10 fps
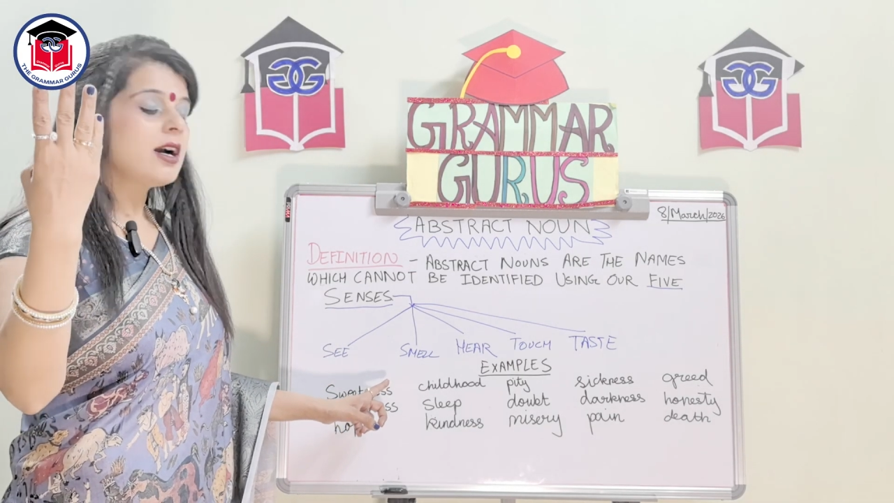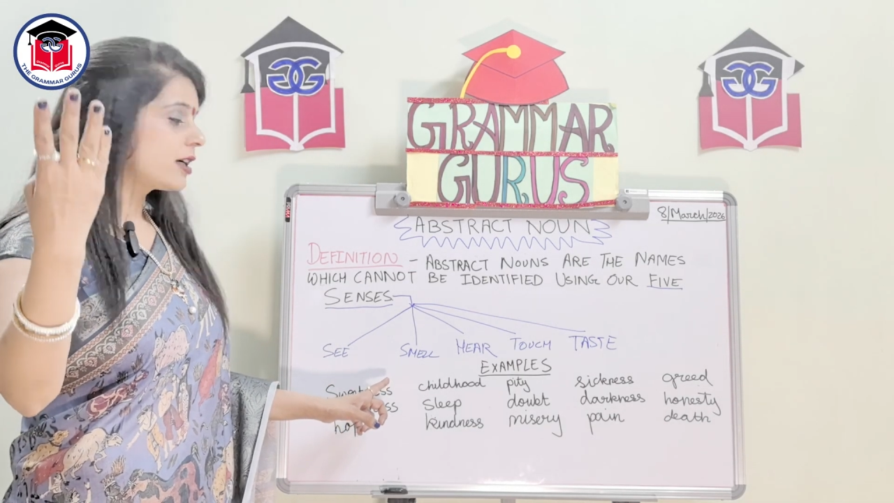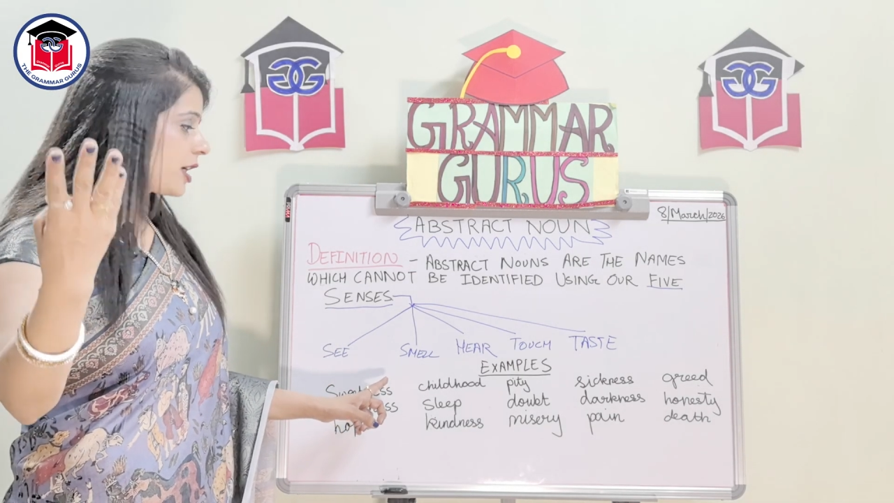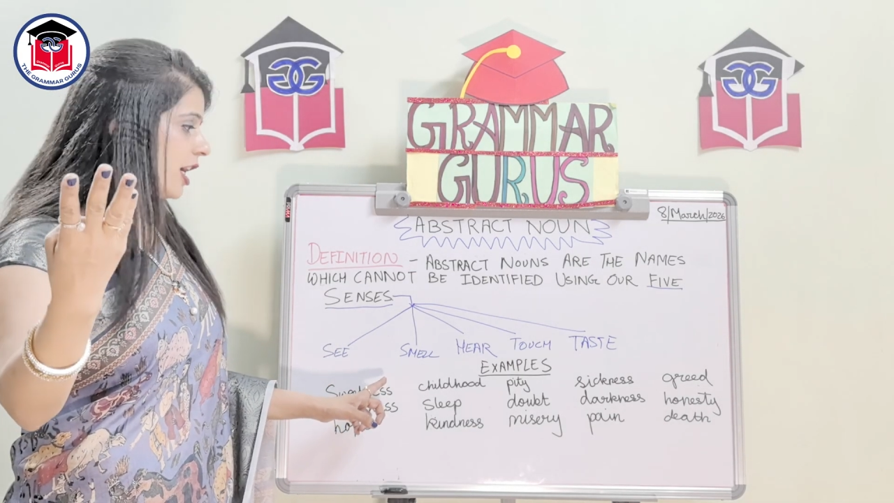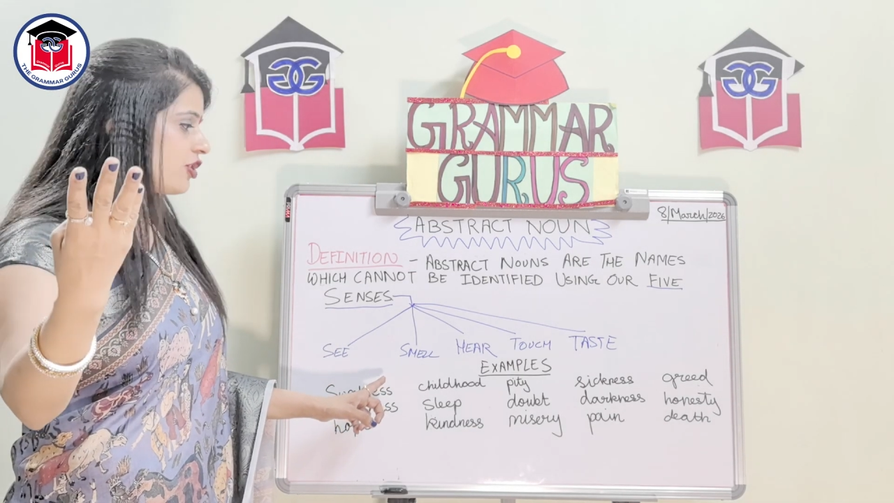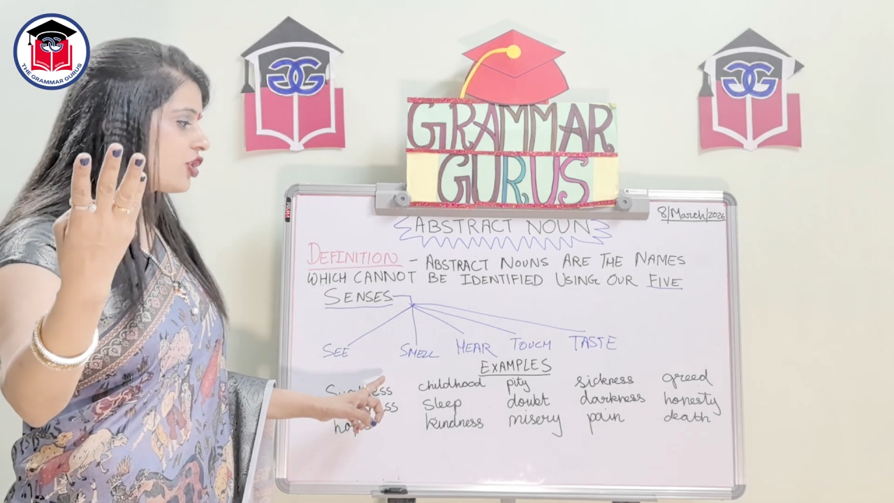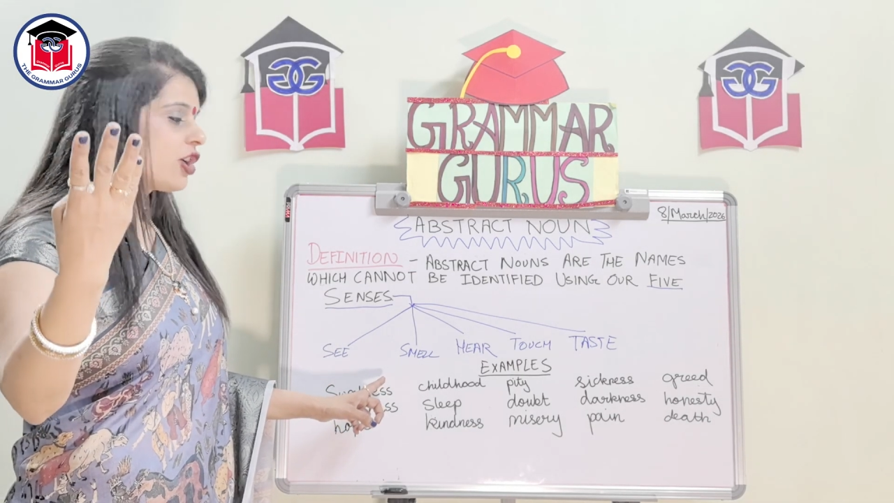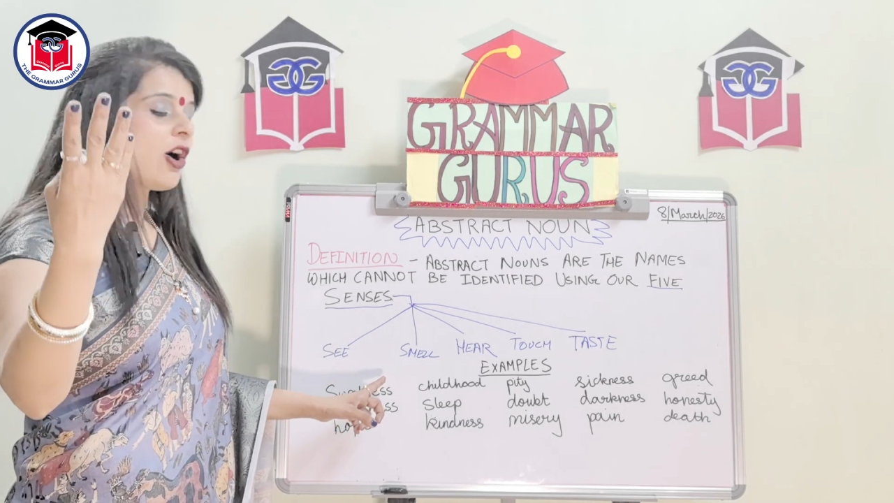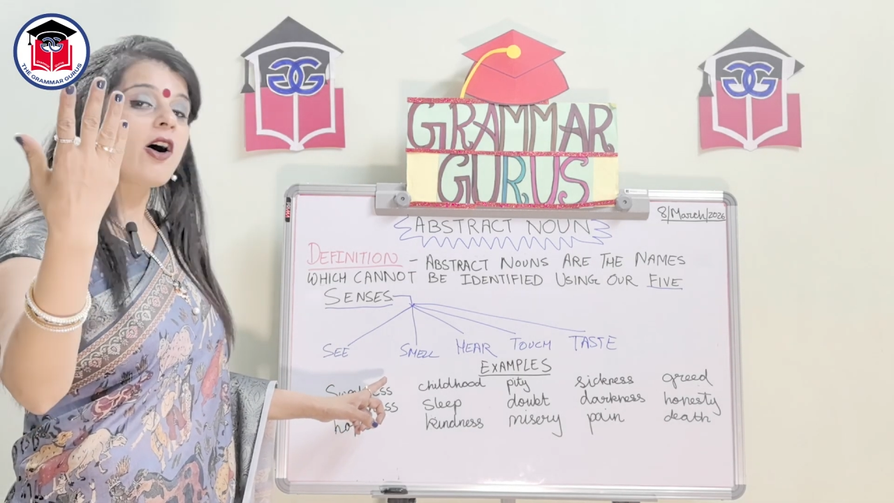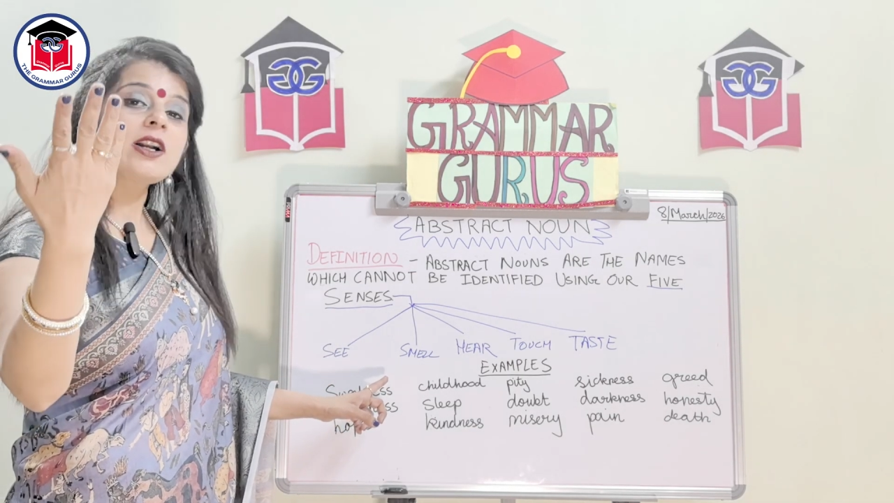touch,
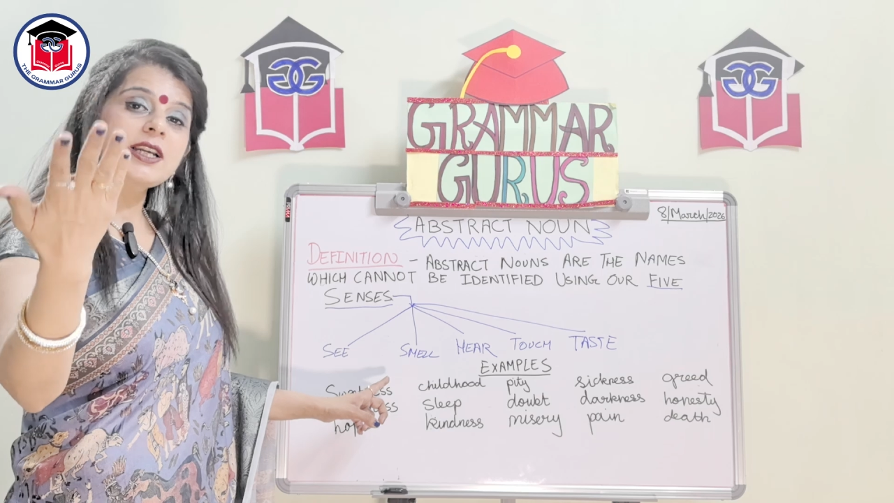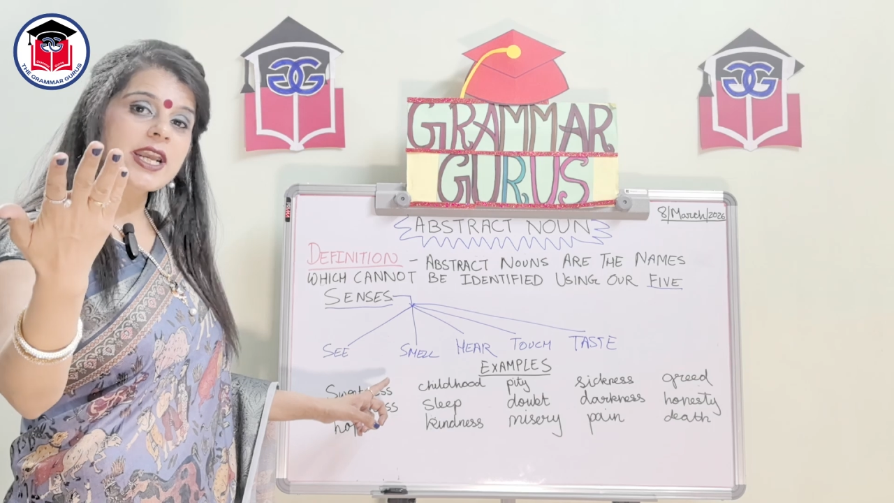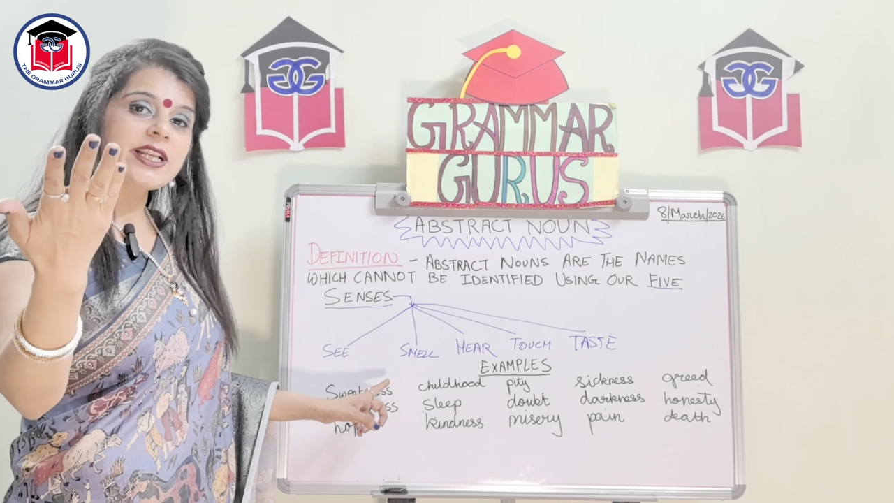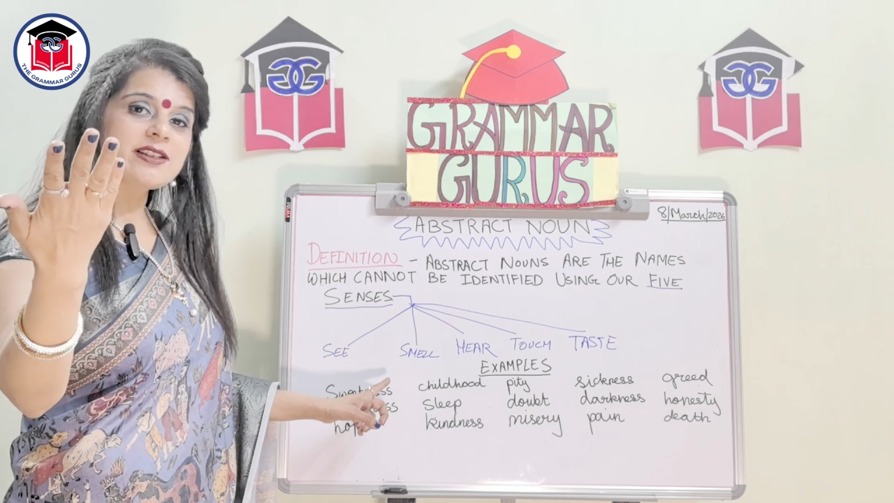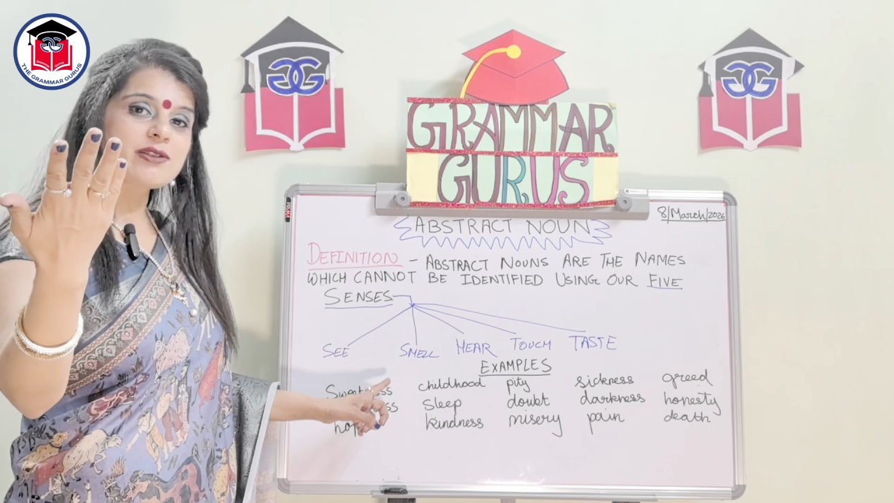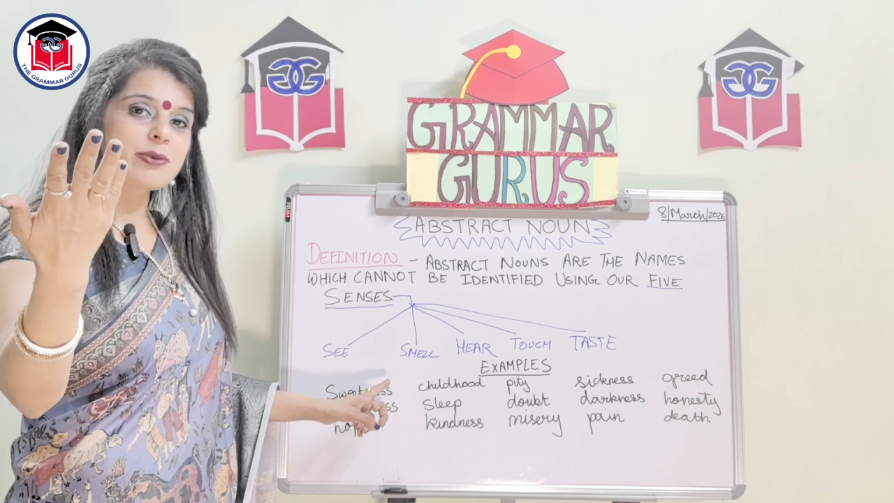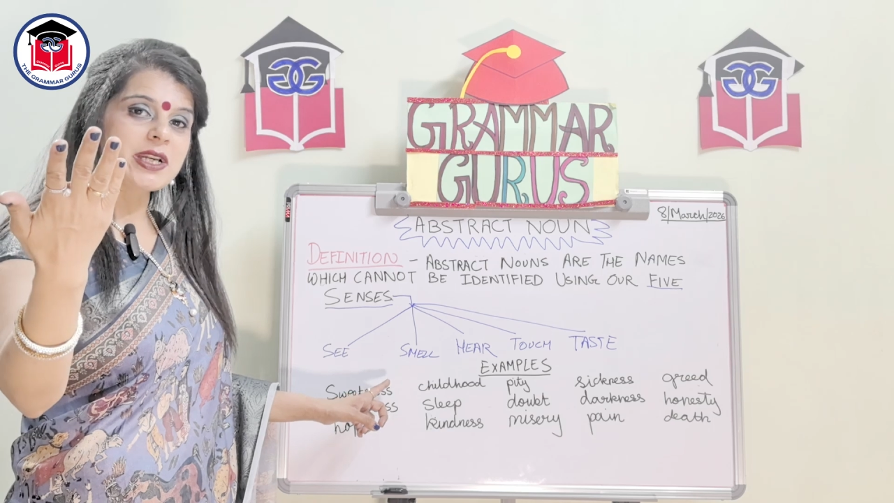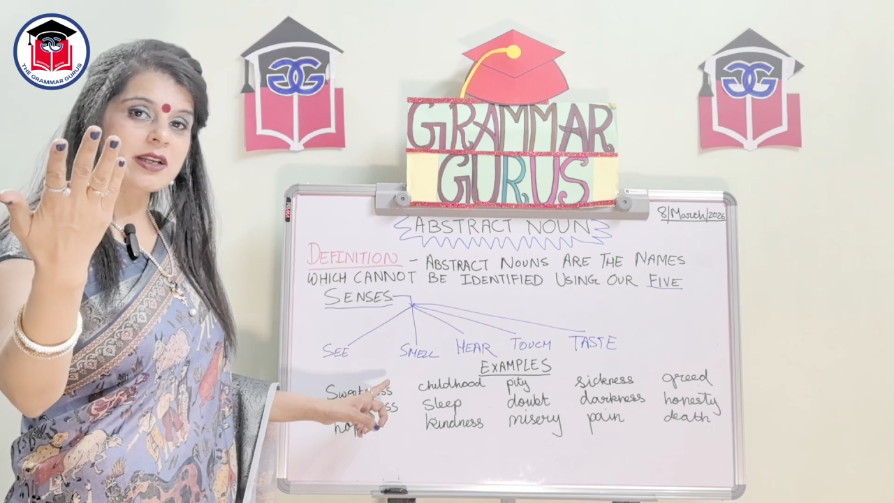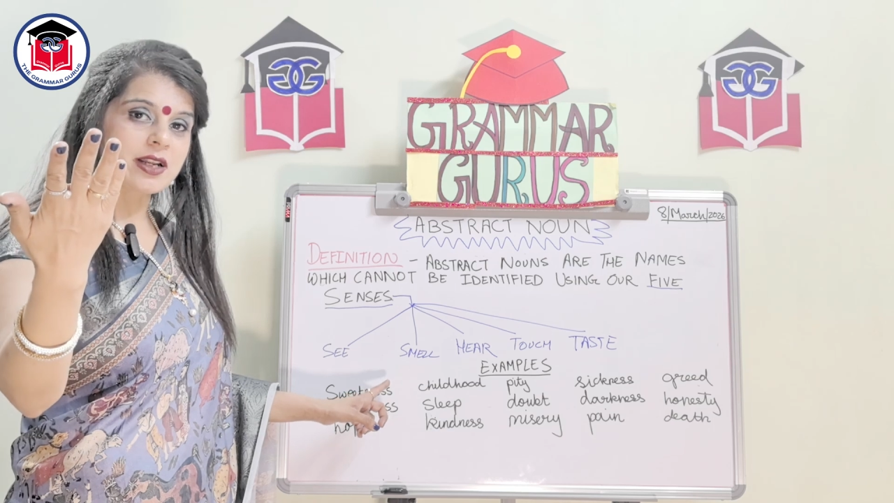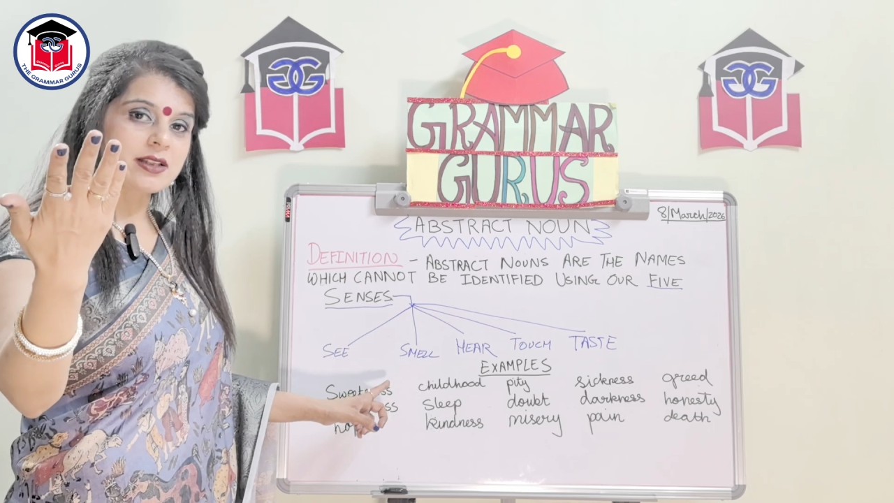or taste
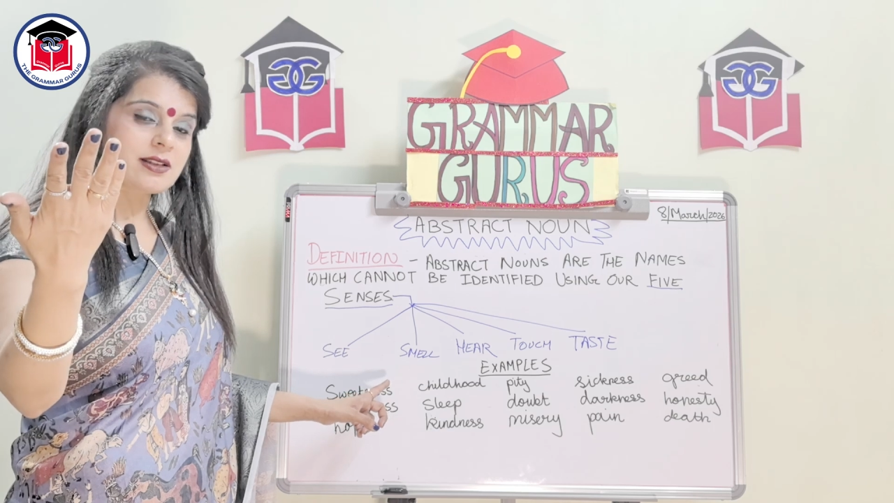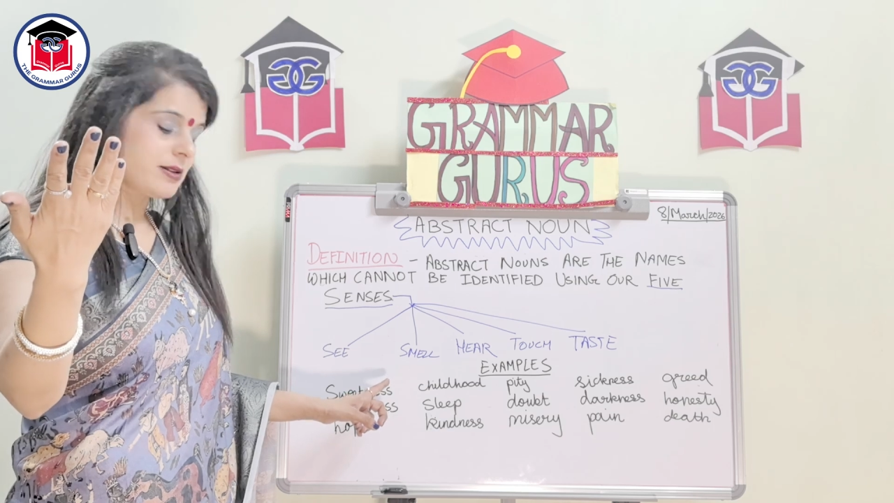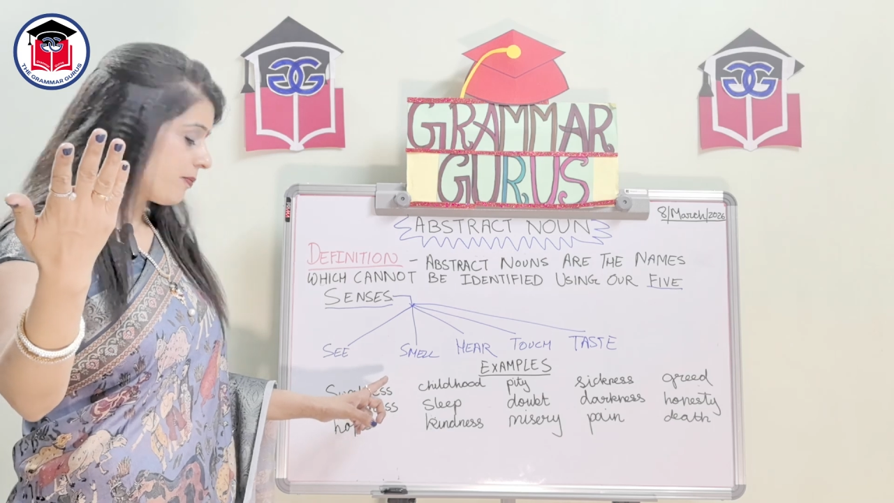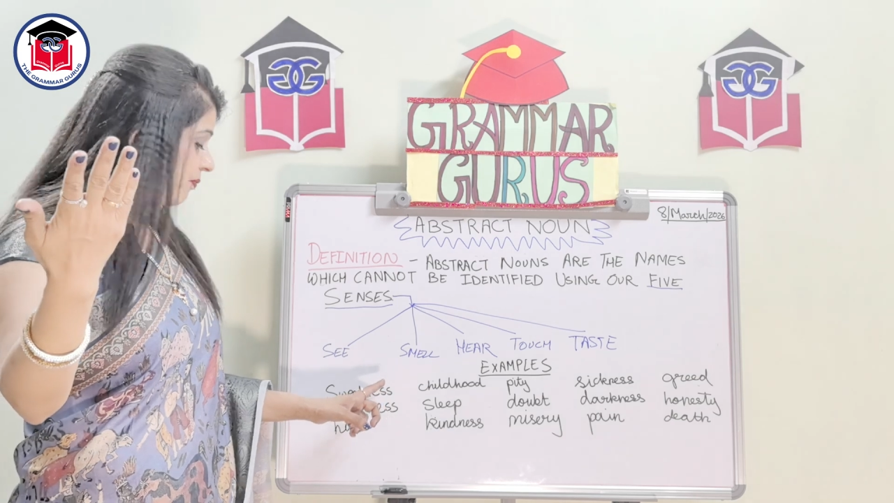sweetness.